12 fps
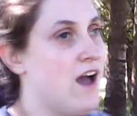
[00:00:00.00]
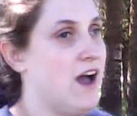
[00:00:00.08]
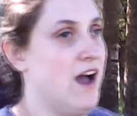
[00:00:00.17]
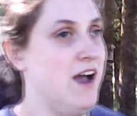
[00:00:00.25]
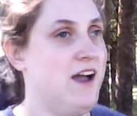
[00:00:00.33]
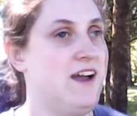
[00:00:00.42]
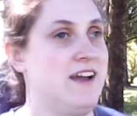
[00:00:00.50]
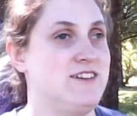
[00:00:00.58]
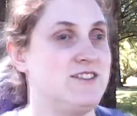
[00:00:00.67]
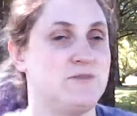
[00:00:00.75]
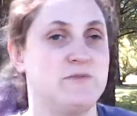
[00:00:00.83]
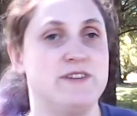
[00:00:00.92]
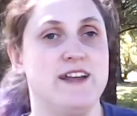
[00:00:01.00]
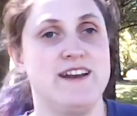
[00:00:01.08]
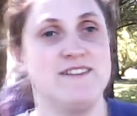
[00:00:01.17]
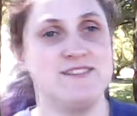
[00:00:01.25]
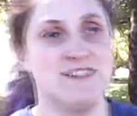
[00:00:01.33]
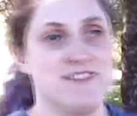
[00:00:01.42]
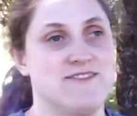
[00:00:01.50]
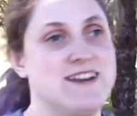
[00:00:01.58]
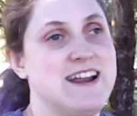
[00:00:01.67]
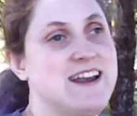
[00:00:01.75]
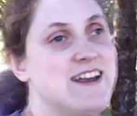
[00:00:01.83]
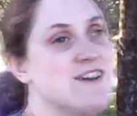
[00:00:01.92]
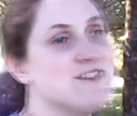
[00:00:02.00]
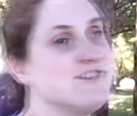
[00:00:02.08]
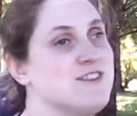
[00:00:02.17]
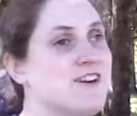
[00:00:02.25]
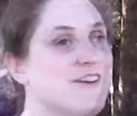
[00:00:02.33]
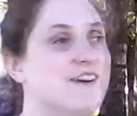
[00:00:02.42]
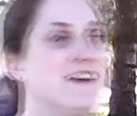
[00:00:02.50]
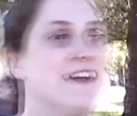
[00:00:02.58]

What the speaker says: I used to pretend I was on the radio, so